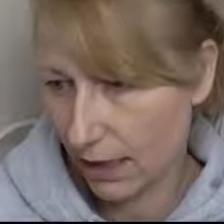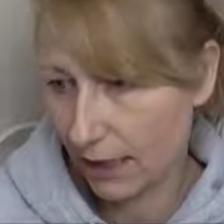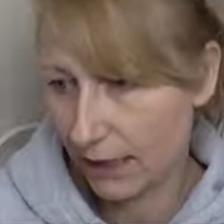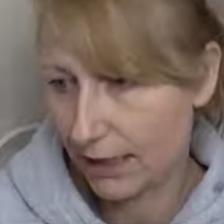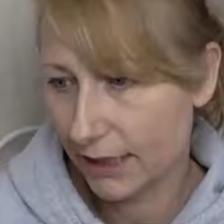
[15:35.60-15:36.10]

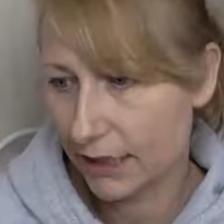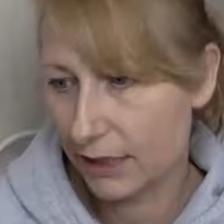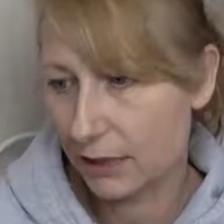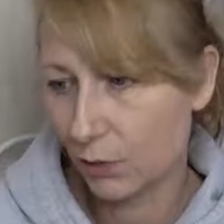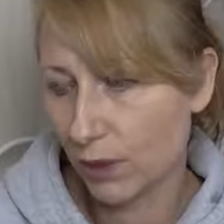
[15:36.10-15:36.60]
And
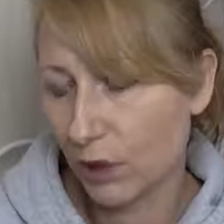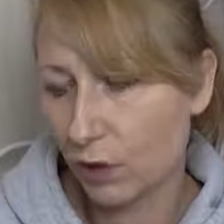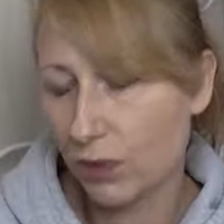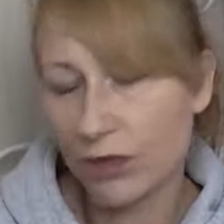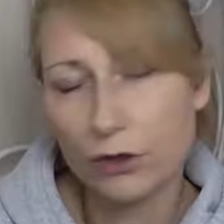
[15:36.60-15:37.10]
it's when you're
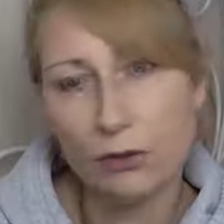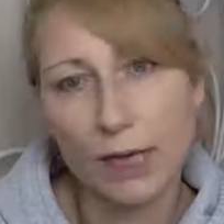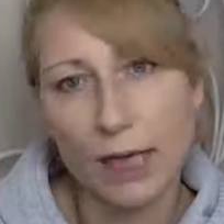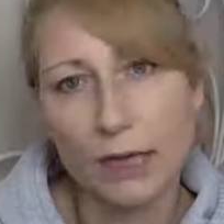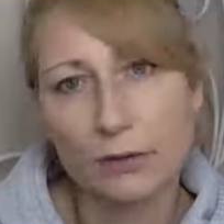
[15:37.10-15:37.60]
going through
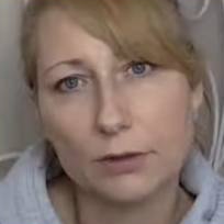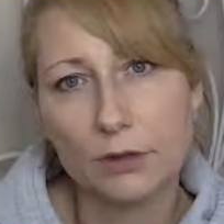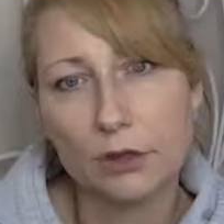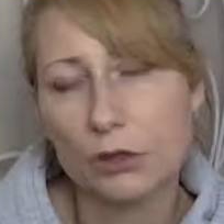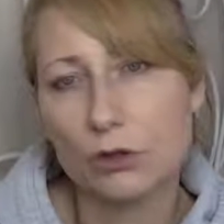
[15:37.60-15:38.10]
that,
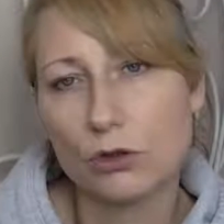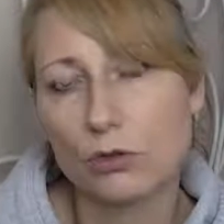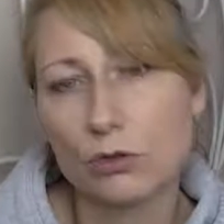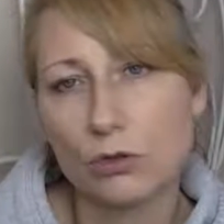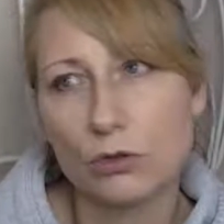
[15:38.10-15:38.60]
you don't